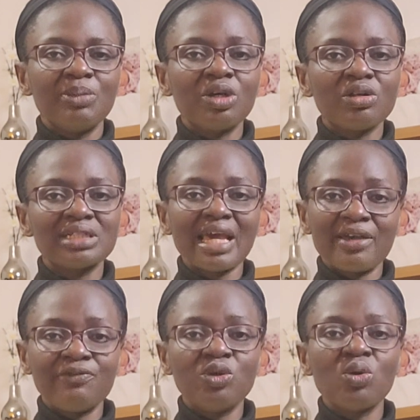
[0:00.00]
Because
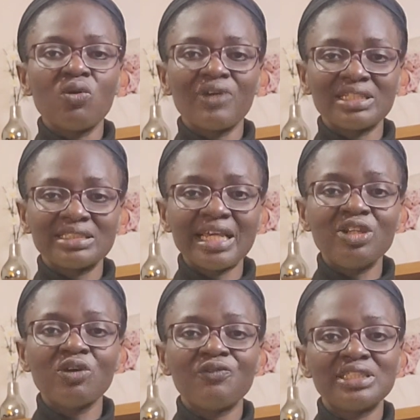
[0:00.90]
if you
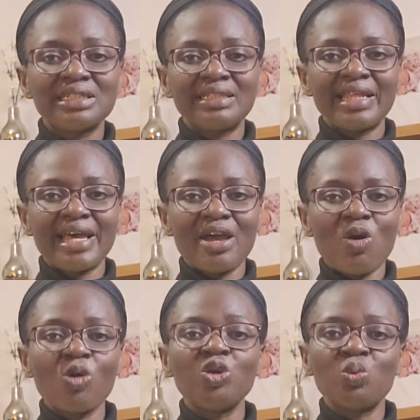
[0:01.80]
overstayed your visit there,
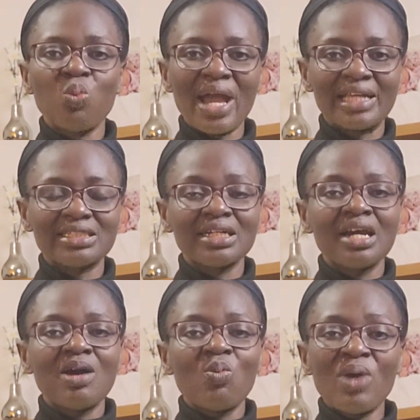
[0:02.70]
or you worked
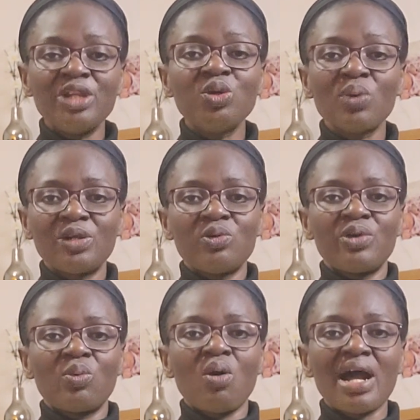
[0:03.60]
when you were not
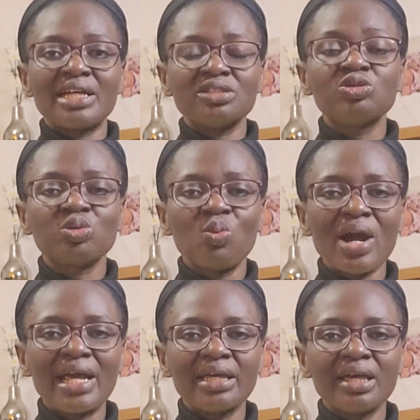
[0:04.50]
required to
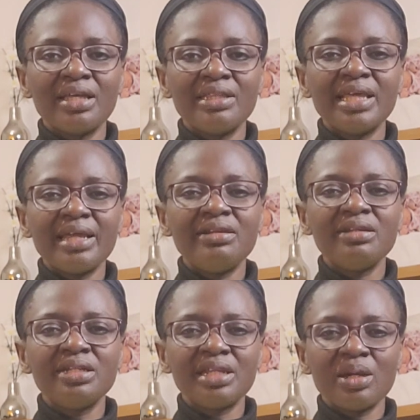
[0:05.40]
work,
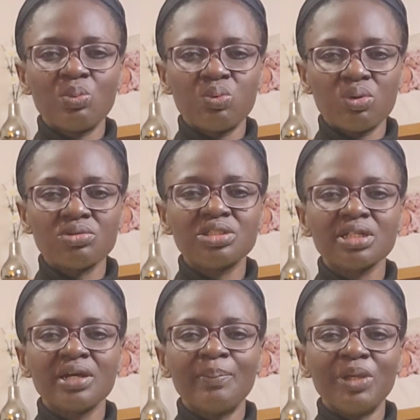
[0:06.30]
then they would
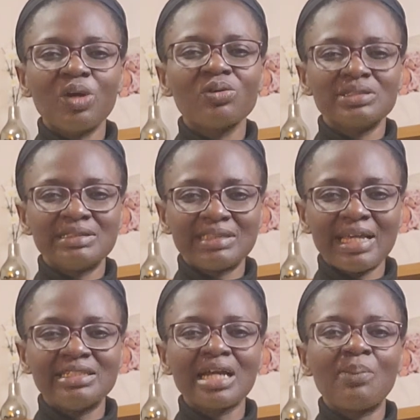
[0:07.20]
be
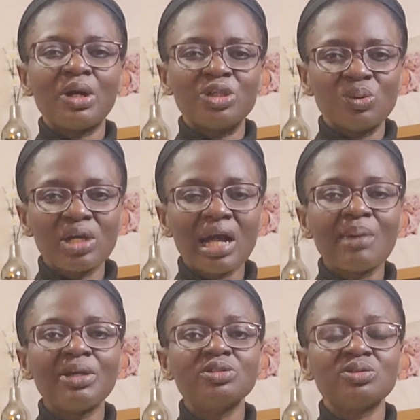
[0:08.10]
concerned about you
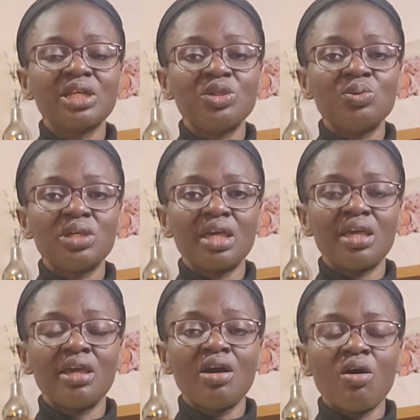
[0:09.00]
coming to the
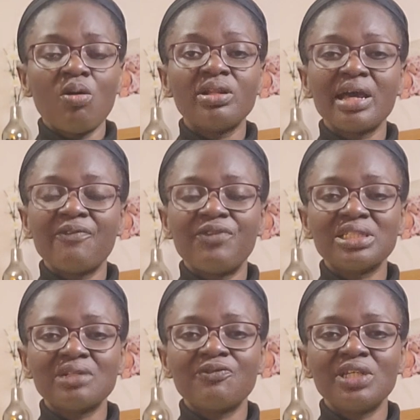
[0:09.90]
UK on a
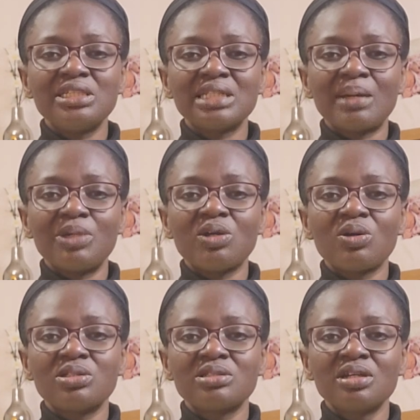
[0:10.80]
visit visa,
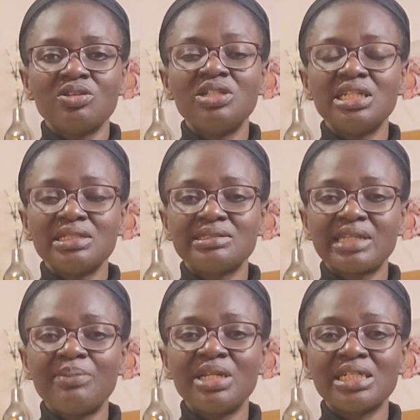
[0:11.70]
because you did the
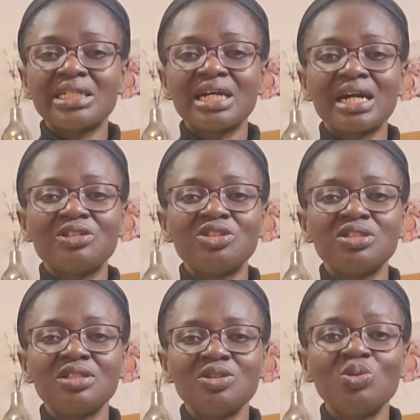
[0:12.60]
same in another
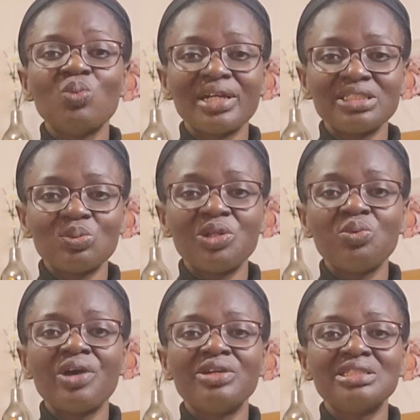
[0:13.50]
country. You worked when you
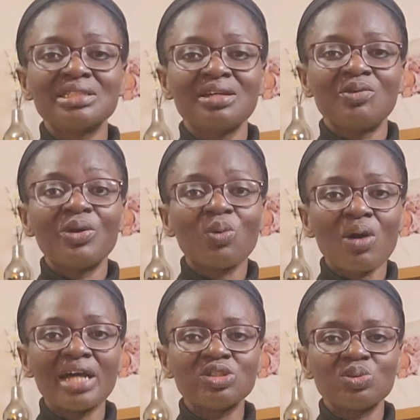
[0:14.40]
weren't
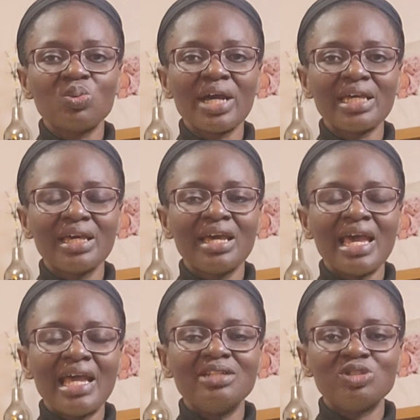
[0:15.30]
required to work,
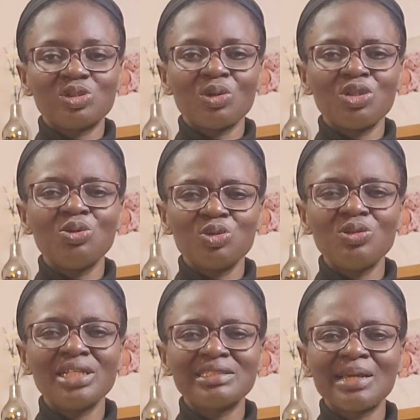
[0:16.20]
and so you
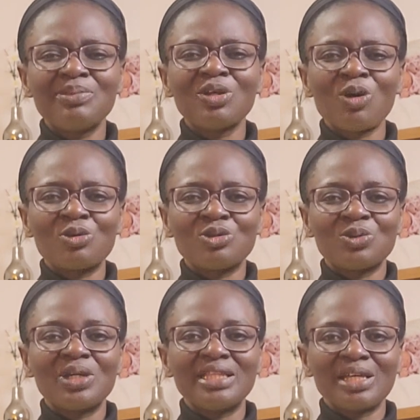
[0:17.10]
do the same thing
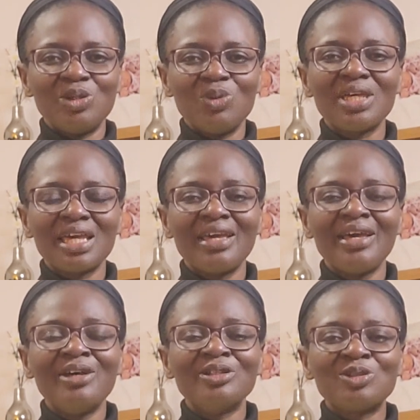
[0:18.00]
also in the UK.
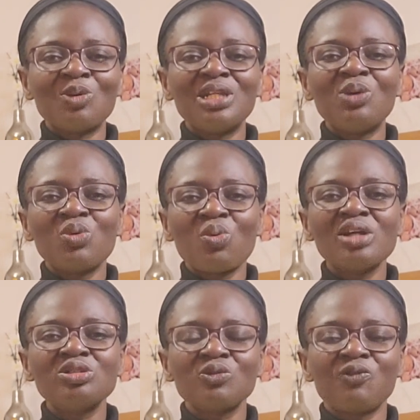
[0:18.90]
So they would
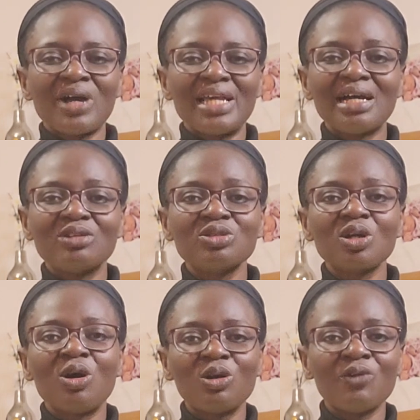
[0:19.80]
want to find out
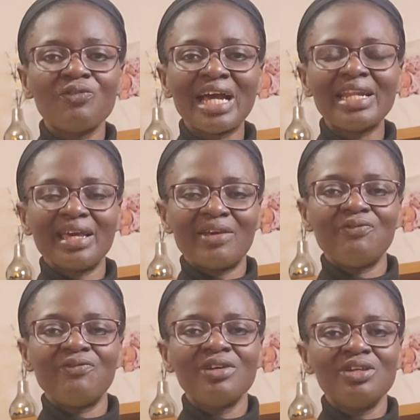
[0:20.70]
all of that, if
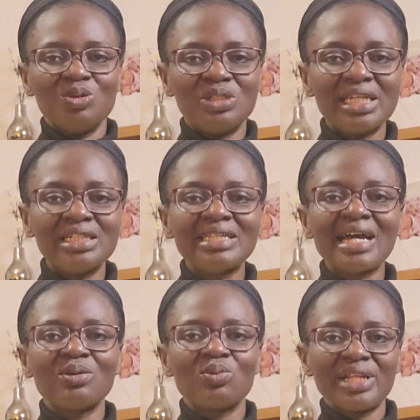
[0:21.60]
you did
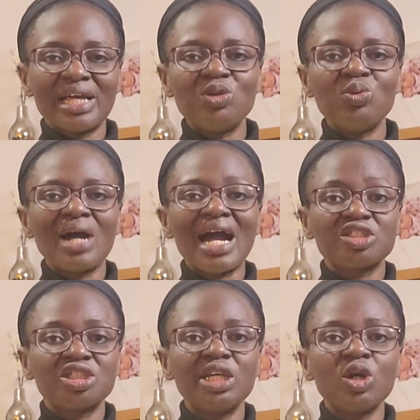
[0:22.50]
that, whether you
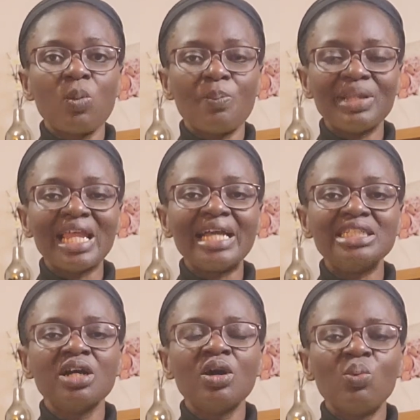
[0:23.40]
actually
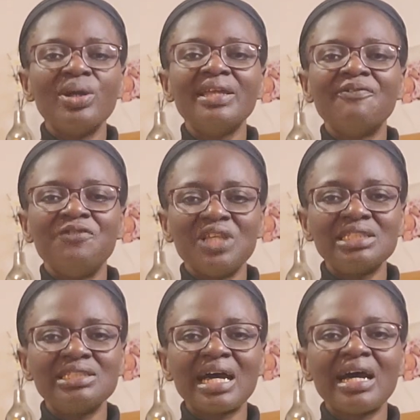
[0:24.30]
complied with the
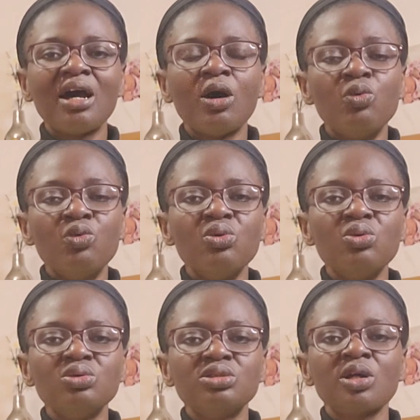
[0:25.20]
visa
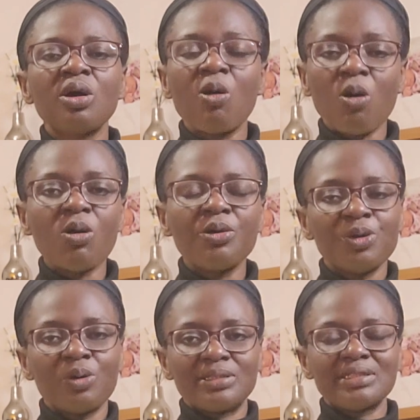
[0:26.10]
rules or
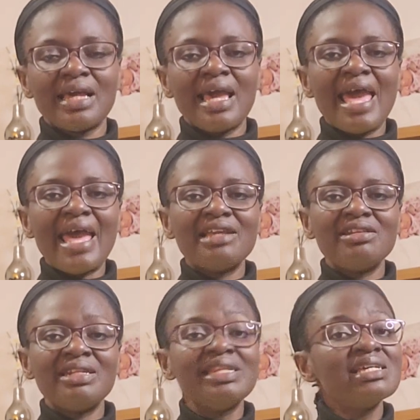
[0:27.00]
not.
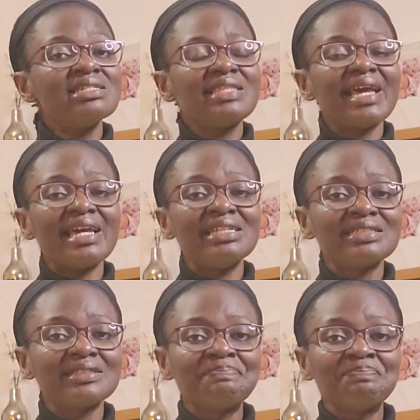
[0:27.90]
And these days
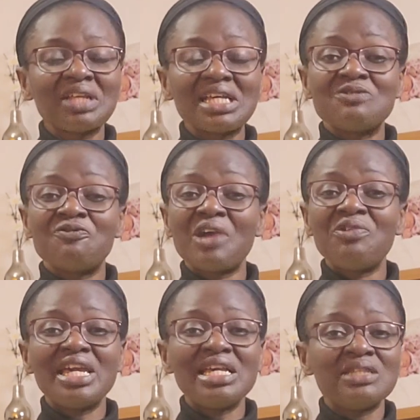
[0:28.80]
it's
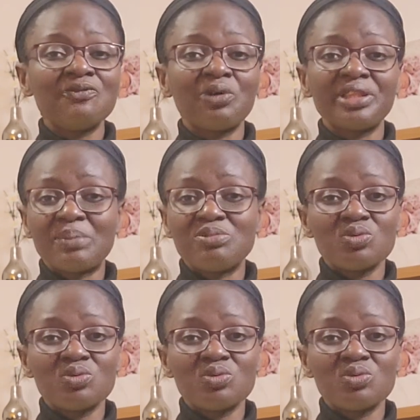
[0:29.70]
very easy for them